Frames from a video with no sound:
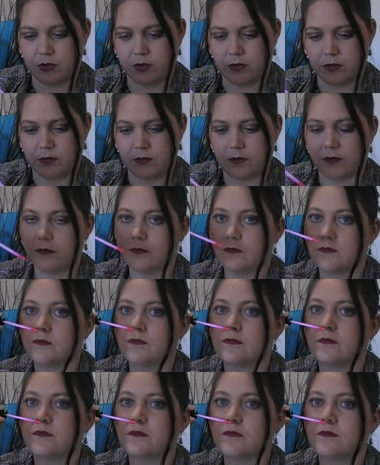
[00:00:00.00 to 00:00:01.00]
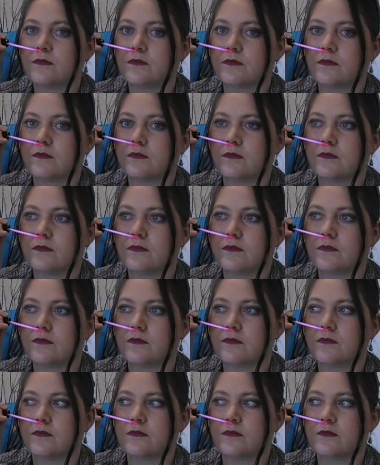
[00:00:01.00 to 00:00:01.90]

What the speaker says: Nothing is said.